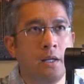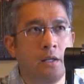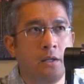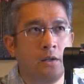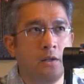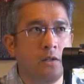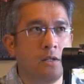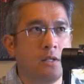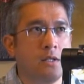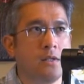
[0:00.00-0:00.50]
and
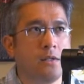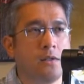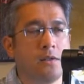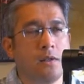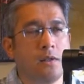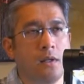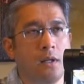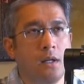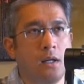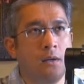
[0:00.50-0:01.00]
you're just
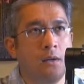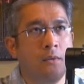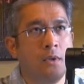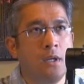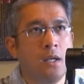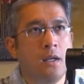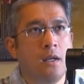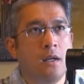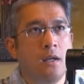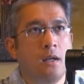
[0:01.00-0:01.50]
slow
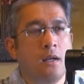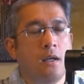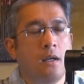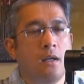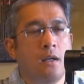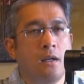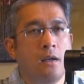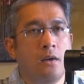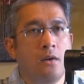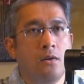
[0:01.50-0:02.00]

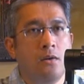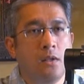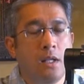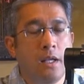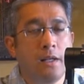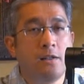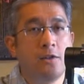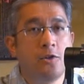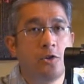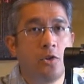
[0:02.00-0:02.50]

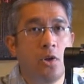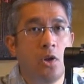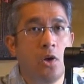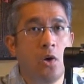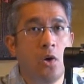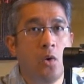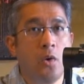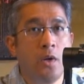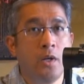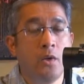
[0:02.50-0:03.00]

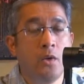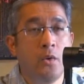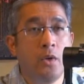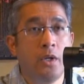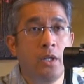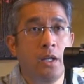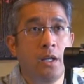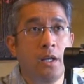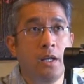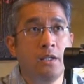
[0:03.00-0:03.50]
and
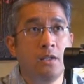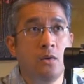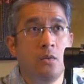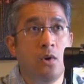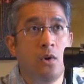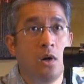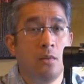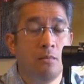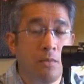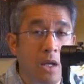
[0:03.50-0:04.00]
doing the ninja
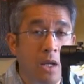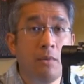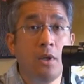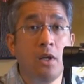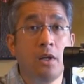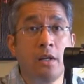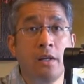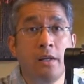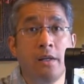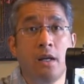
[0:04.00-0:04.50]
walk, maybe
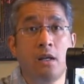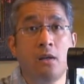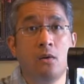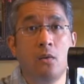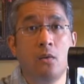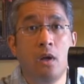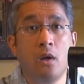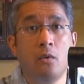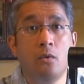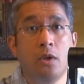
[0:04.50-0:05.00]
you can get
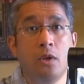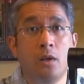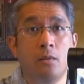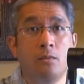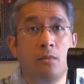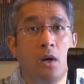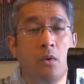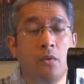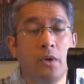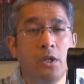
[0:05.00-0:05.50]
away with
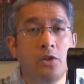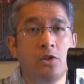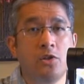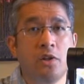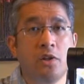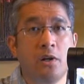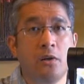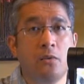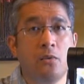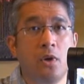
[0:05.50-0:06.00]
it. But when you
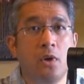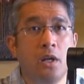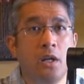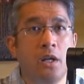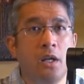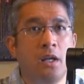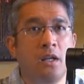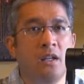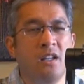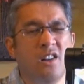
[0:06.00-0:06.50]
start
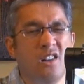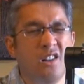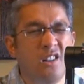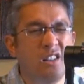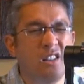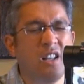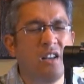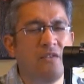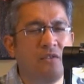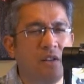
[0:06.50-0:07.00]
running, you're
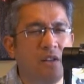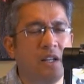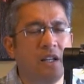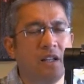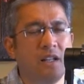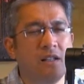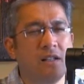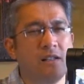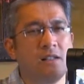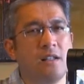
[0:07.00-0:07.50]
definitely
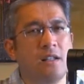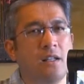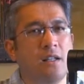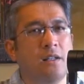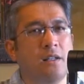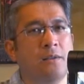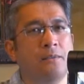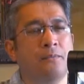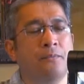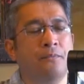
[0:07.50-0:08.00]
gonna
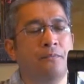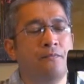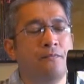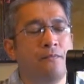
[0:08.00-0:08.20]
see